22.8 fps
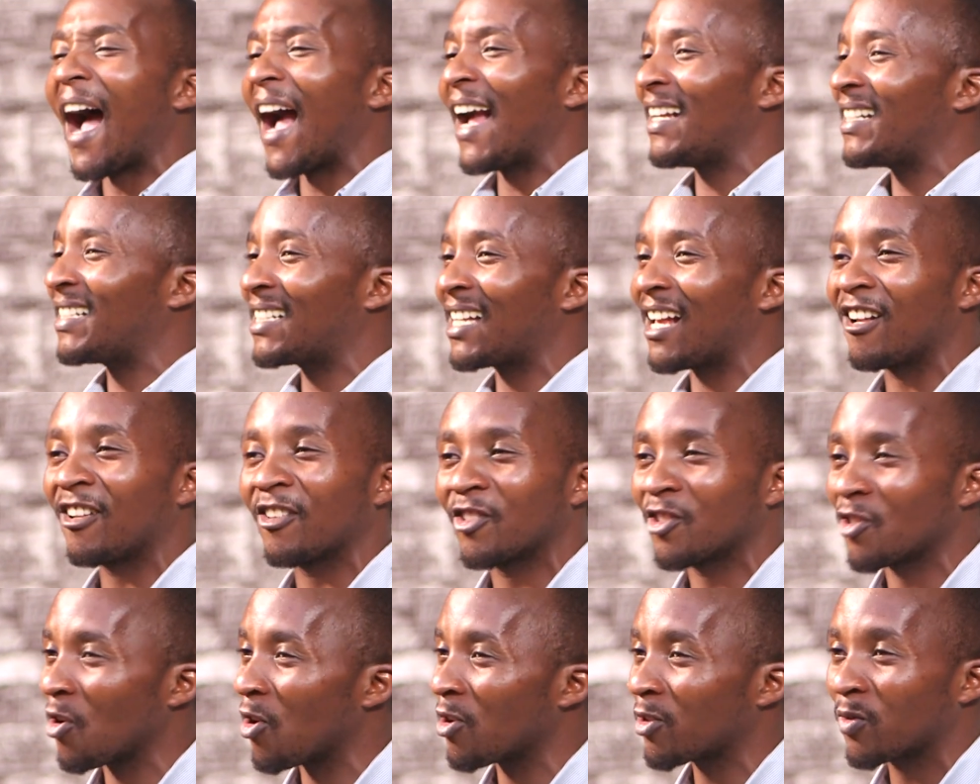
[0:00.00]
I shall
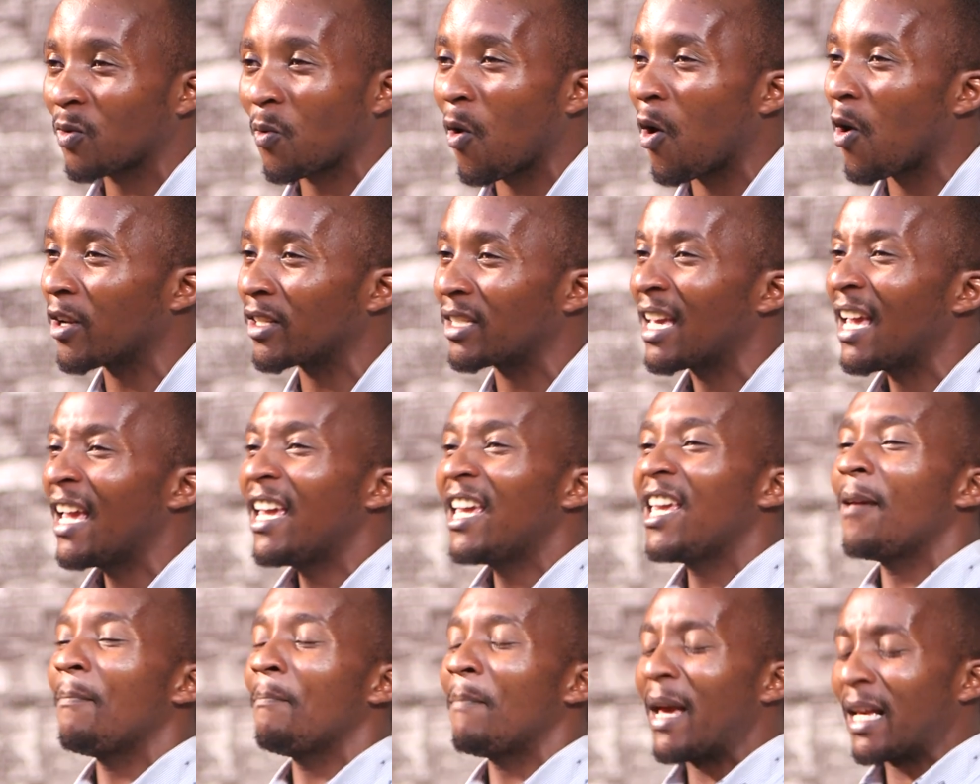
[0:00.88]
not want.
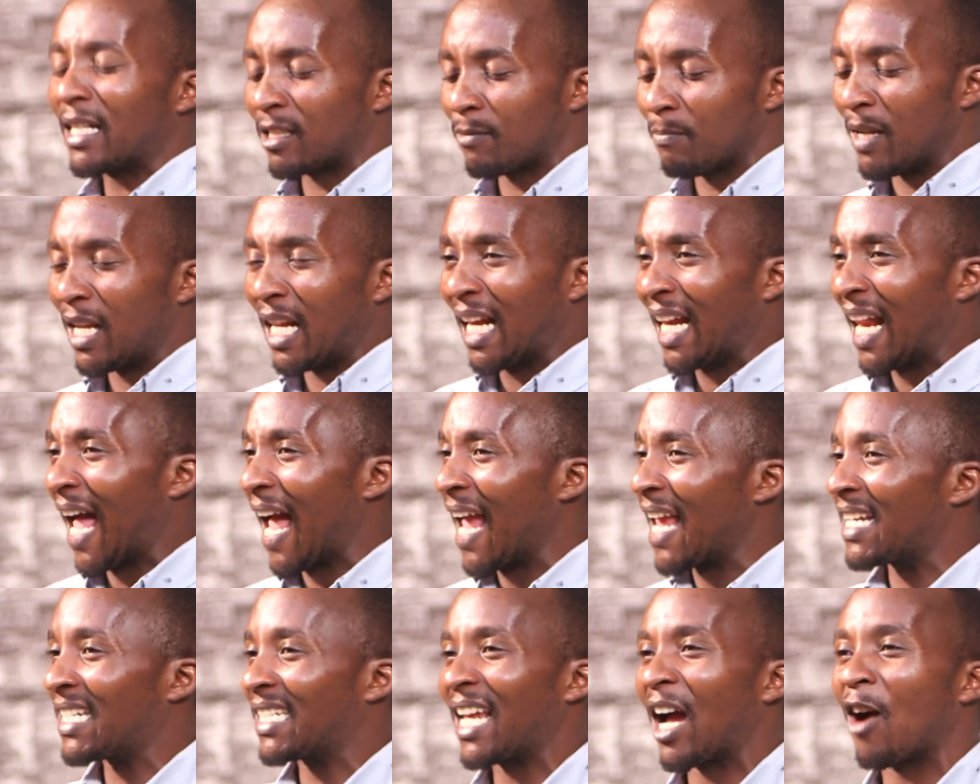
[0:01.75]
He makes me
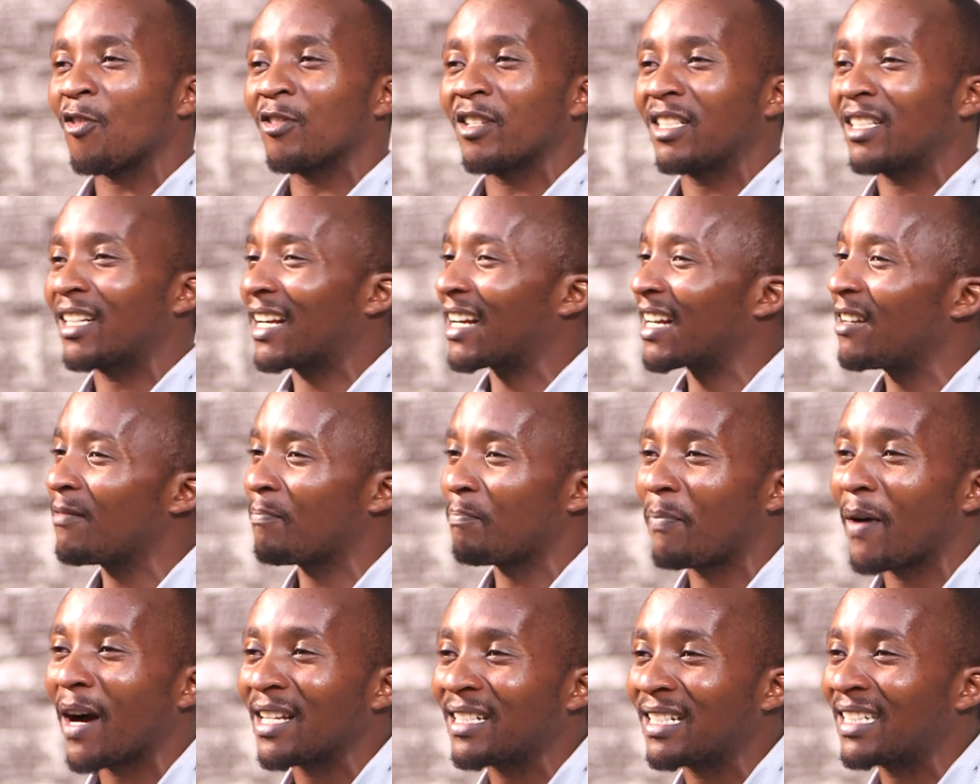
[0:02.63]
lie down in
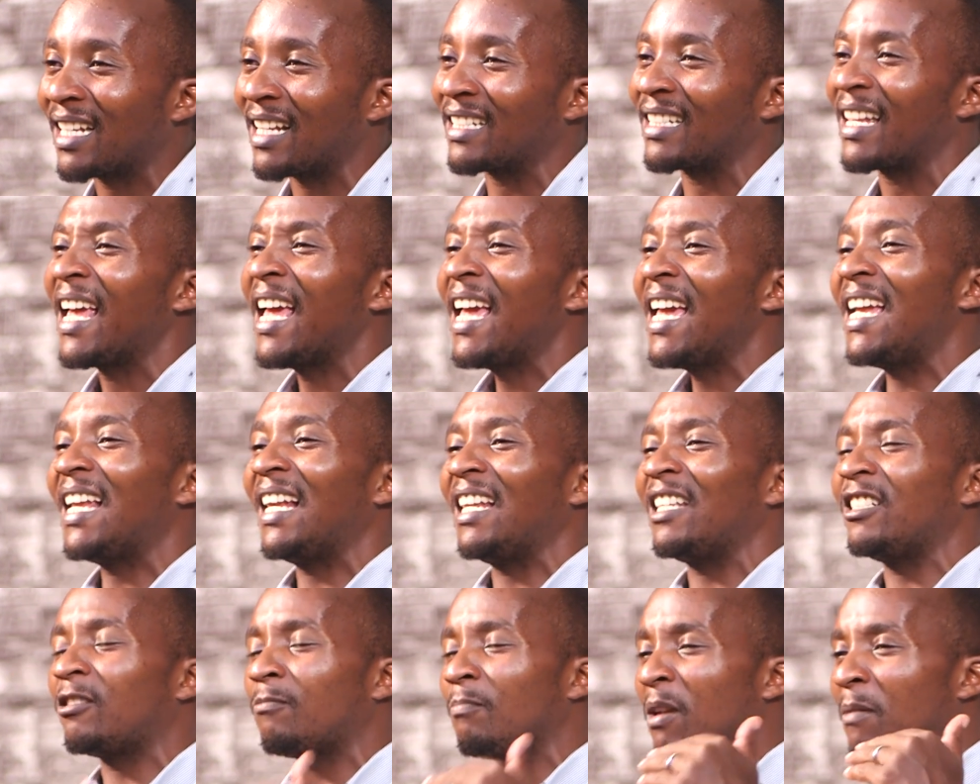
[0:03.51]
green pastures. He
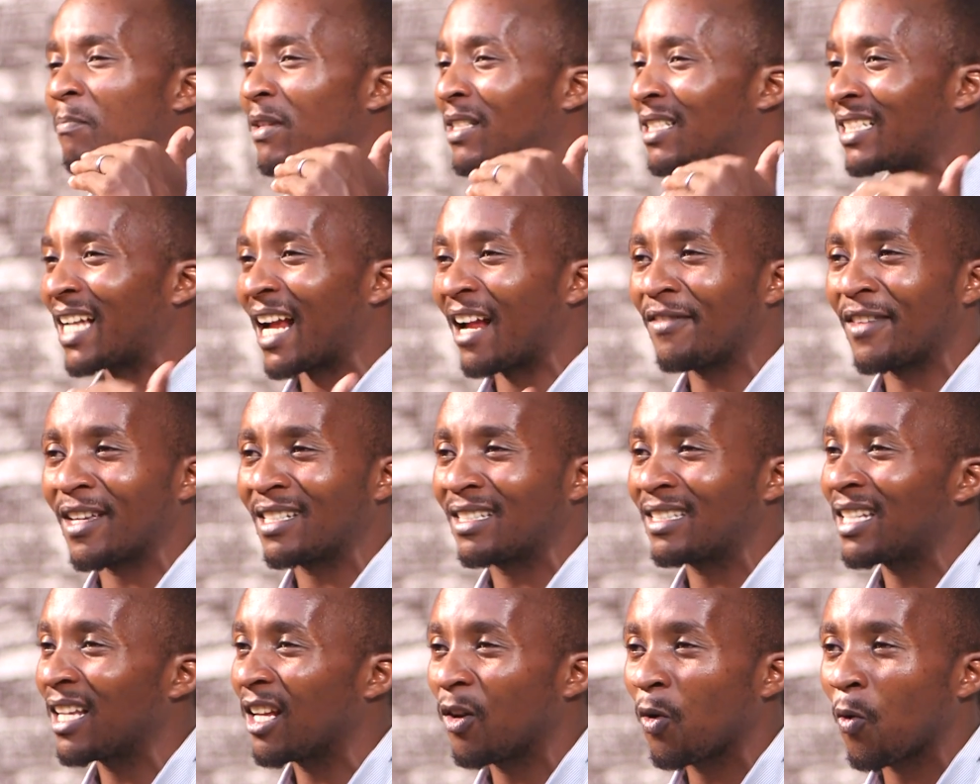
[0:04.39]
leads me beside the
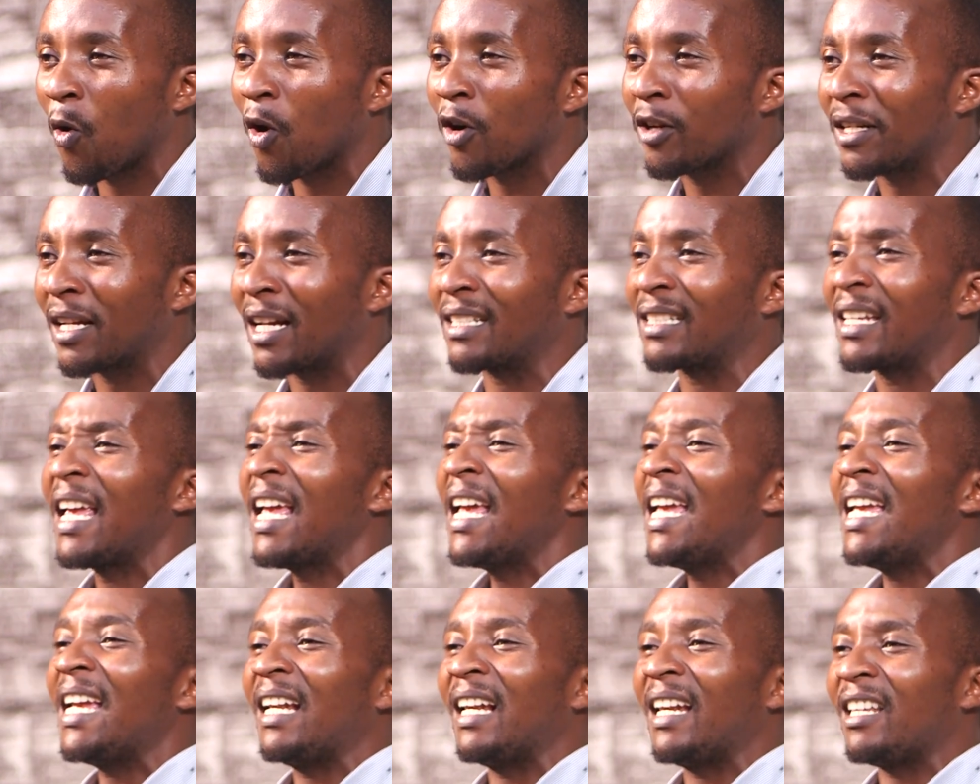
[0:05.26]
still waters.
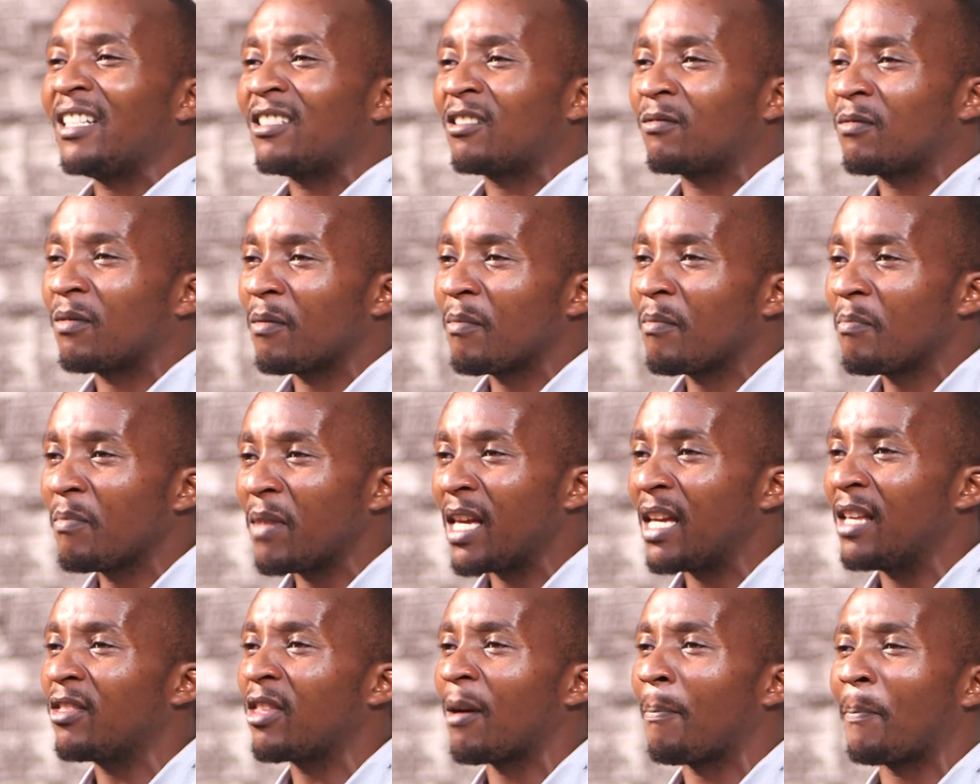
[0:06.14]
He leads
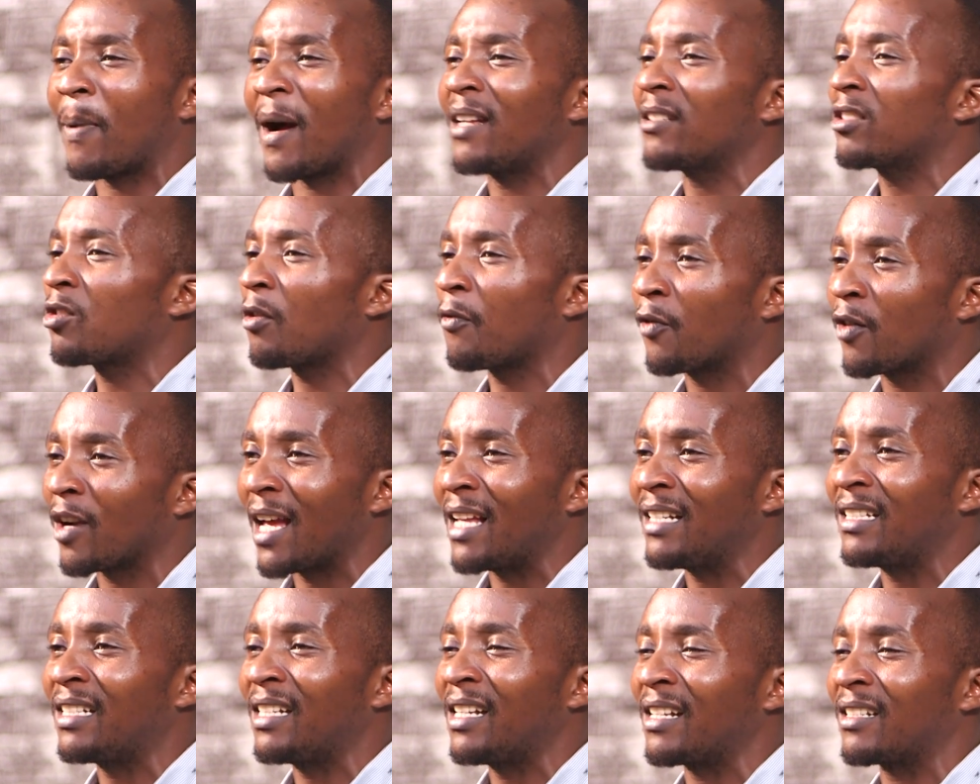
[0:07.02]
me in the paths of
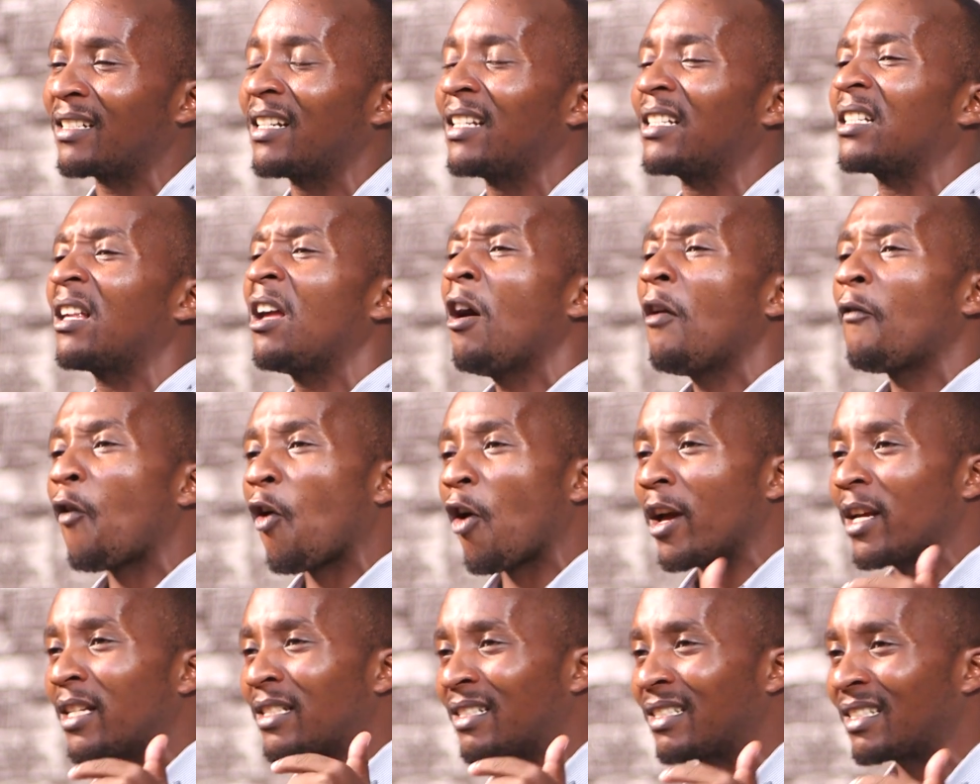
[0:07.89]
righteousness
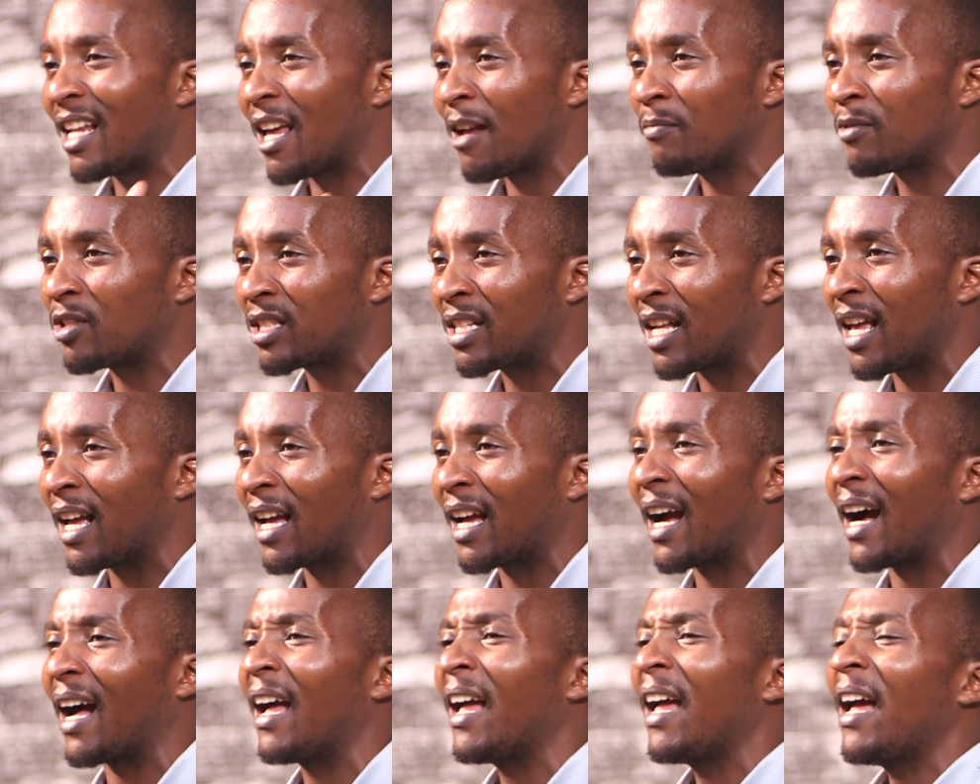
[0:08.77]
for his name's
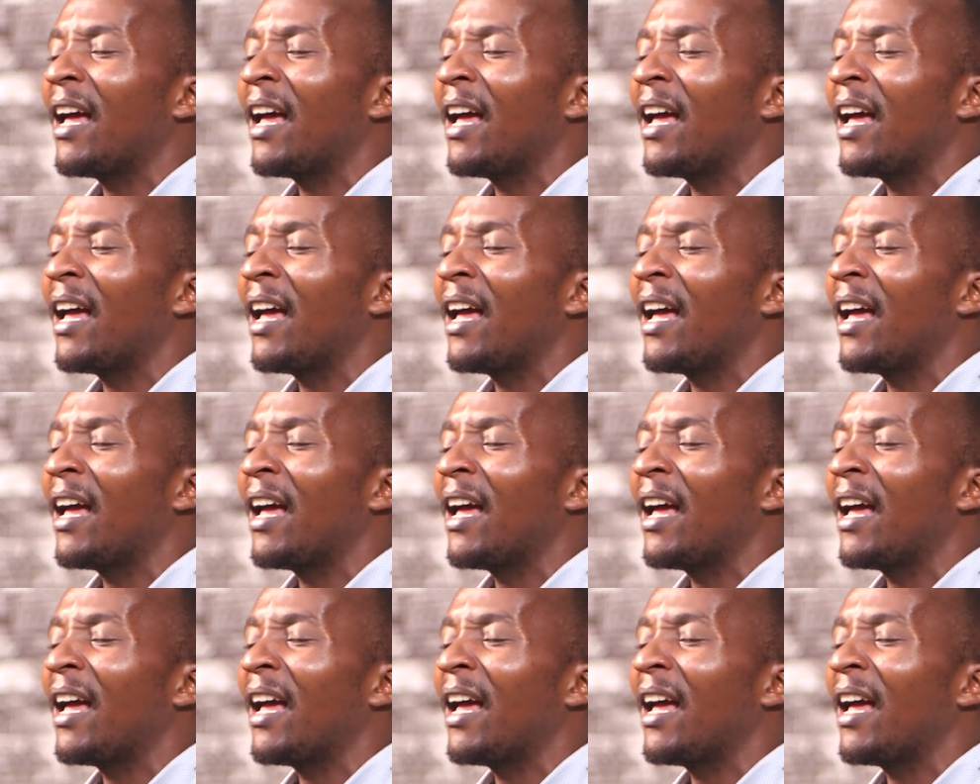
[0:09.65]
sake.